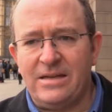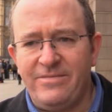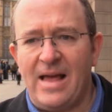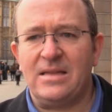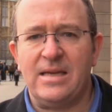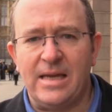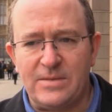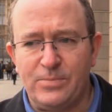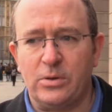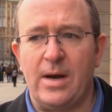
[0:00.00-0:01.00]
advancing,
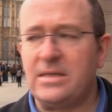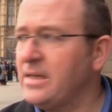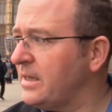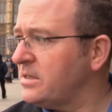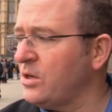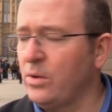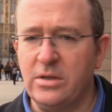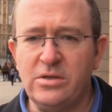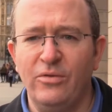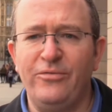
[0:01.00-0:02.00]
it's progressing, and so on
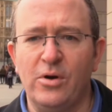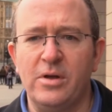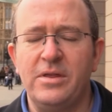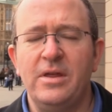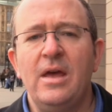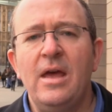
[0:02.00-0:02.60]
and so forth.